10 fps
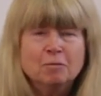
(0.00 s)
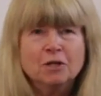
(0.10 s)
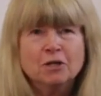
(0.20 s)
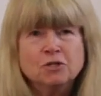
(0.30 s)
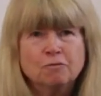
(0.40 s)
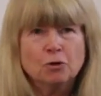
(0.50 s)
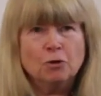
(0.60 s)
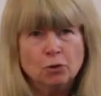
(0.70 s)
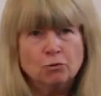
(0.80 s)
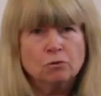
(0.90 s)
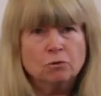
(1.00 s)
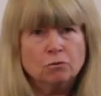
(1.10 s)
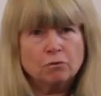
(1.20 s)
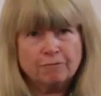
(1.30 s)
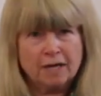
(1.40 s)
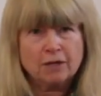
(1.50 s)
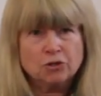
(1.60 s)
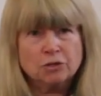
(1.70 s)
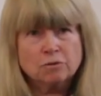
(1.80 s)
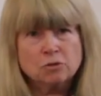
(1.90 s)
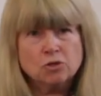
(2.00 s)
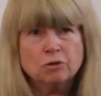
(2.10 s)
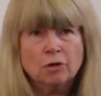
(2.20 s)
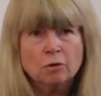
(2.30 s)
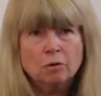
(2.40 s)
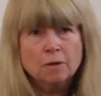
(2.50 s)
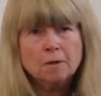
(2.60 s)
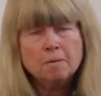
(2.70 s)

because of your own reflections, you know.